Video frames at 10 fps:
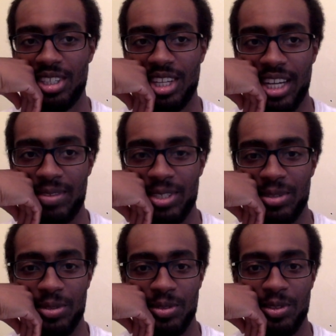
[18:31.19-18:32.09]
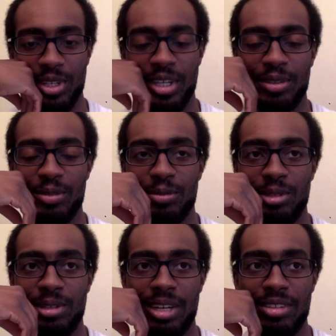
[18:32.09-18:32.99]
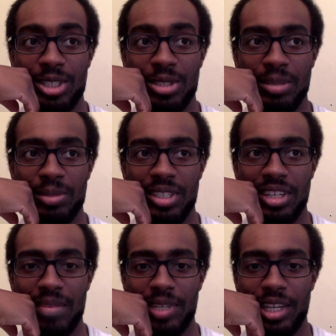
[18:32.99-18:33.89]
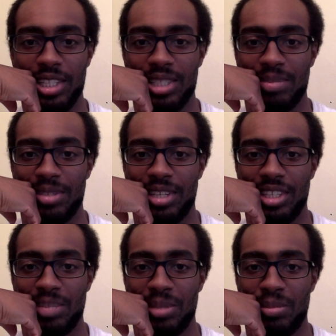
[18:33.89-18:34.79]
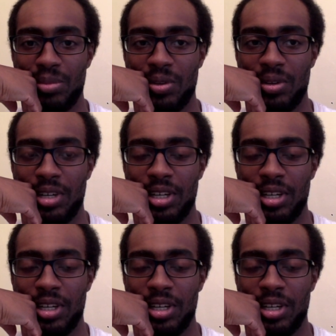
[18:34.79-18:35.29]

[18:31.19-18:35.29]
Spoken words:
I have to rewrite the script and navigate some things a bit more